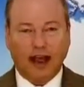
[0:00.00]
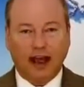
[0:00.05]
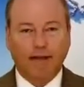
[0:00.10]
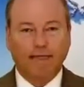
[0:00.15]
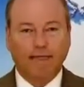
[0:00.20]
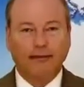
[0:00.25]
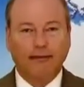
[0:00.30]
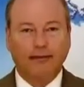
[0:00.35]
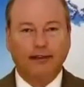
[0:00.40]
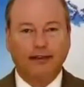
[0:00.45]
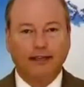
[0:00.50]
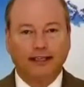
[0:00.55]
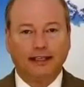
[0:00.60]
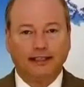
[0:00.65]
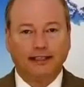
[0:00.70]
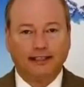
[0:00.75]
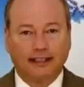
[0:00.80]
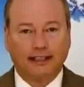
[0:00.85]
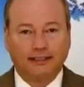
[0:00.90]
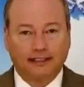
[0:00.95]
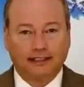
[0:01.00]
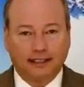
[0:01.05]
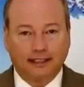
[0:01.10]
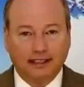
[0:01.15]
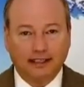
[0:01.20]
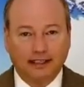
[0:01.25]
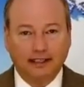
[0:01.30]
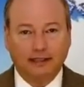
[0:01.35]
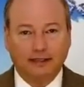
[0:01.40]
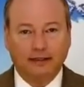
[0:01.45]
Everything is as
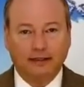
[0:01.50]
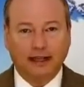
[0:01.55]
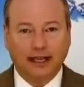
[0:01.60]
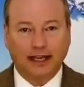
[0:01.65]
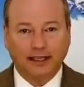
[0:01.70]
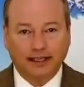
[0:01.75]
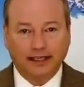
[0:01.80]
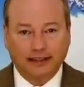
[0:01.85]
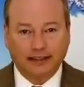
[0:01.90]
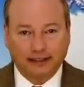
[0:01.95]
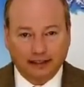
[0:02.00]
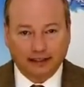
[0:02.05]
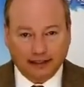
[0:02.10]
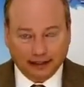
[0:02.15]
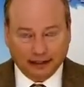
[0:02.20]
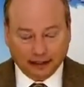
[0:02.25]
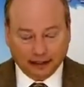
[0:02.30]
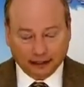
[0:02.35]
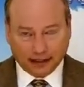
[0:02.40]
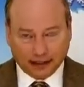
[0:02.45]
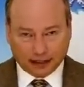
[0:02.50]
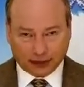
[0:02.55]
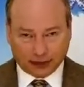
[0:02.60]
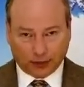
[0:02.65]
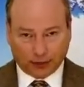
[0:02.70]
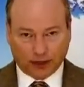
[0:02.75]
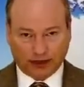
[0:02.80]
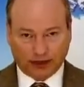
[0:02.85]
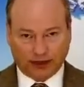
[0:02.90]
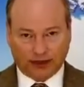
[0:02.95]
near and as dear
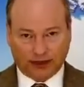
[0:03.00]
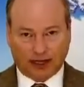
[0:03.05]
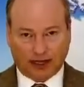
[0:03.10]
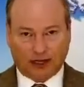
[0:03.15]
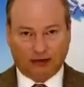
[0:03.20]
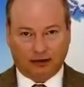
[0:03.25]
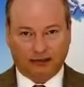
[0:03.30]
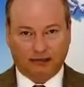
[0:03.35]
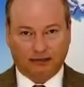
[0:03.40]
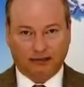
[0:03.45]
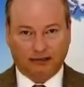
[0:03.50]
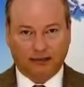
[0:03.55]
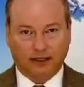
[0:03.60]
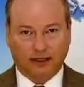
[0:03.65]
as oneself.